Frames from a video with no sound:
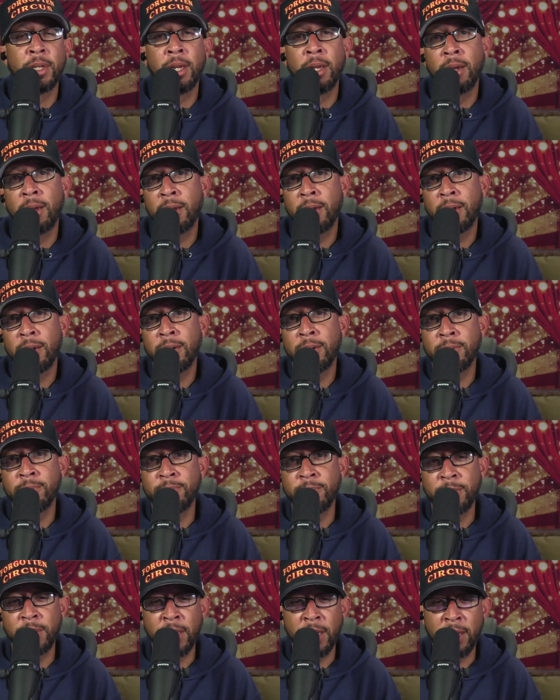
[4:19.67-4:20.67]
uh,
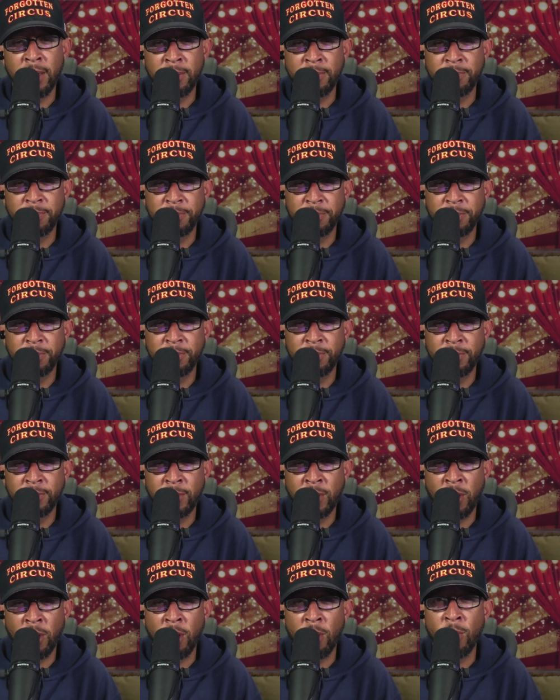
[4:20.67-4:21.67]
yeah,
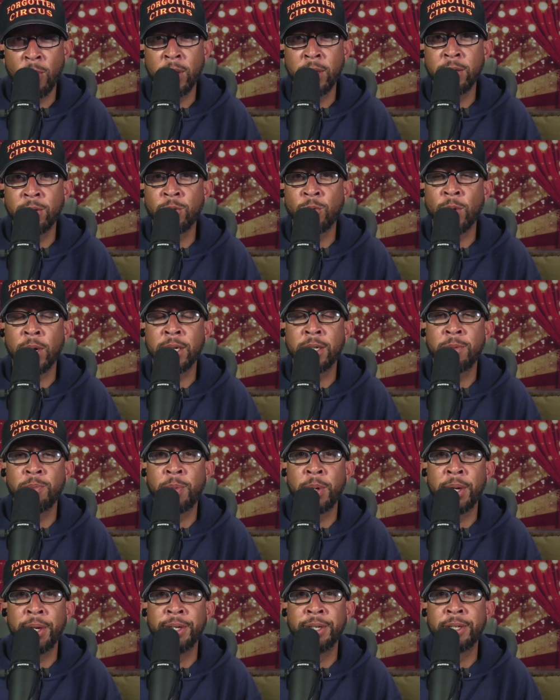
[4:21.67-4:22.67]
Carl Weathers, rest in
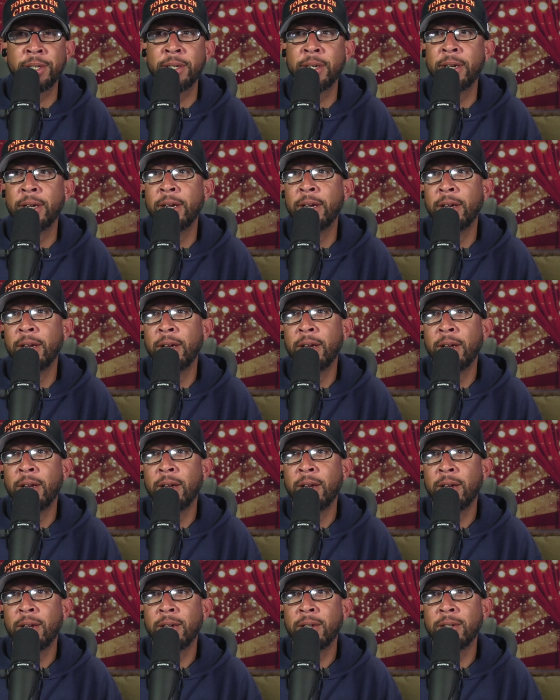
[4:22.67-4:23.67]
peace.
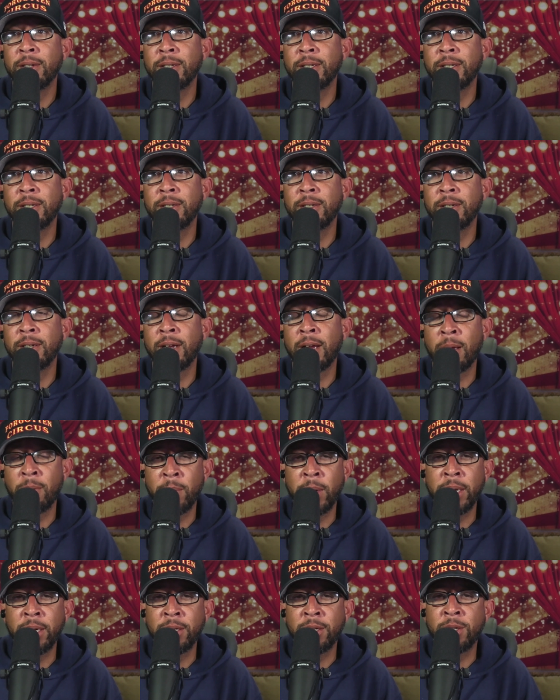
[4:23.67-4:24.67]
I
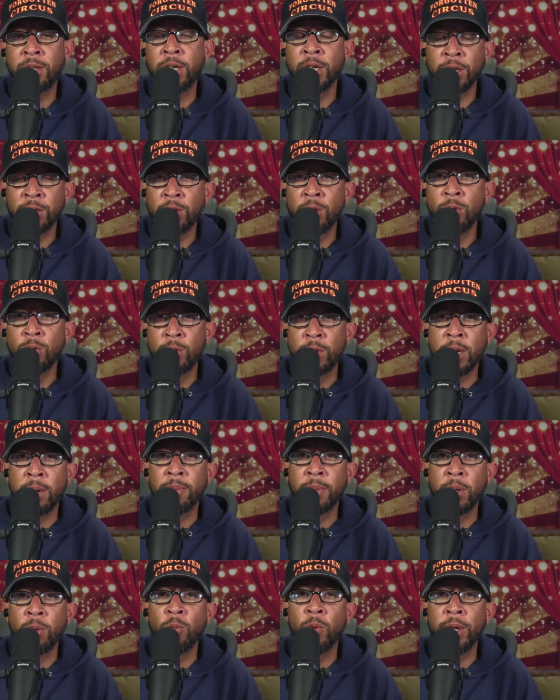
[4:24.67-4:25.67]
mean, just do
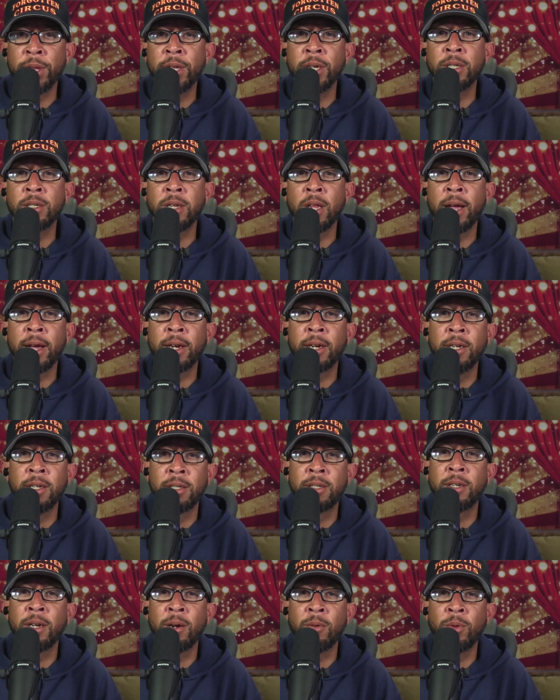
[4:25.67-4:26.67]
something with his
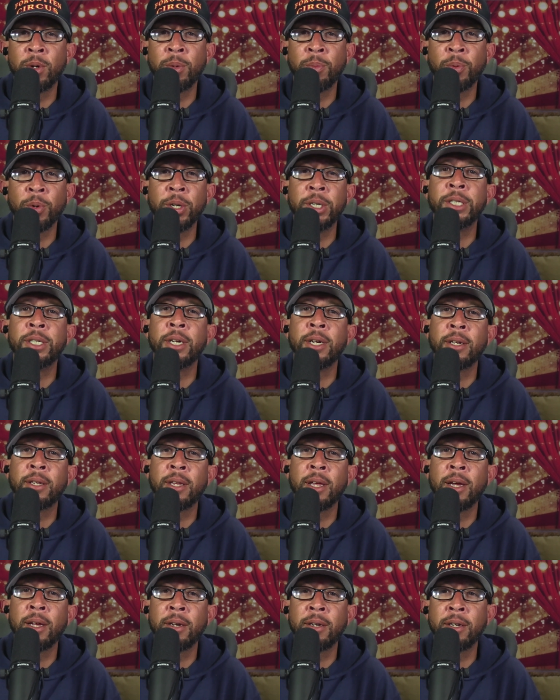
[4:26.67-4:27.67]
likeness. I would appreciate
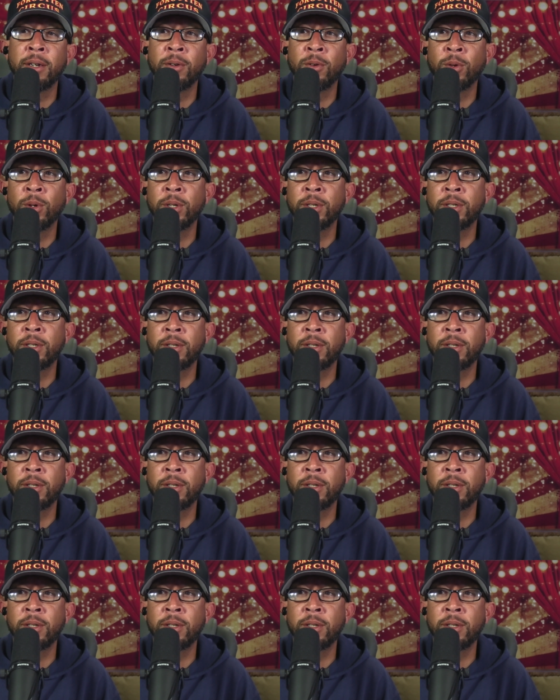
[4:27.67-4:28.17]
that. Or